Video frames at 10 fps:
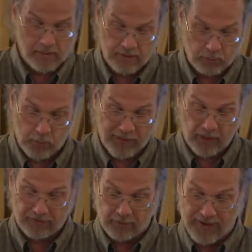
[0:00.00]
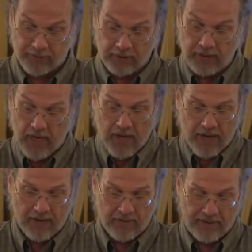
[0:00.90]
We'll be here forever.
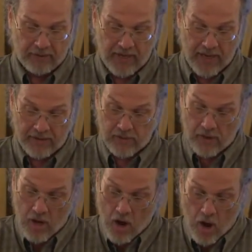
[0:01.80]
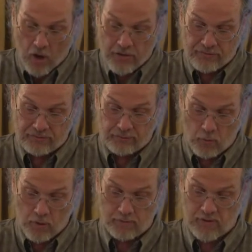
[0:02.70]
These gains are the
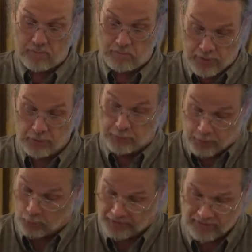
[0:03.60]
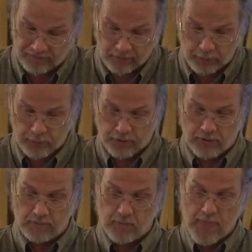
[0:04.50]
forms built during
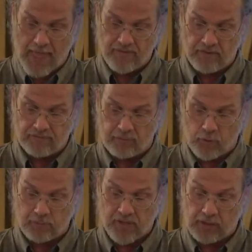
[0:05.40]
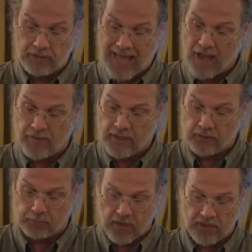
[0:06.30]
involution, and the forms allow the
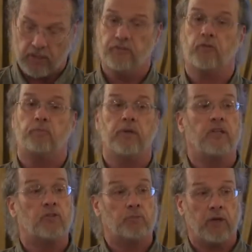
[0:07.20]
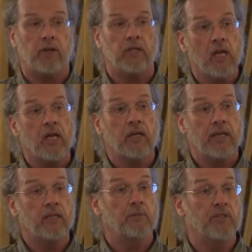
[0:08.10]
expression of spirit
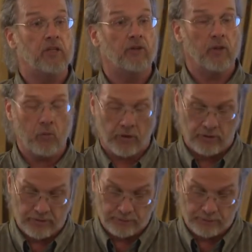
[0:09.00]
in the material world.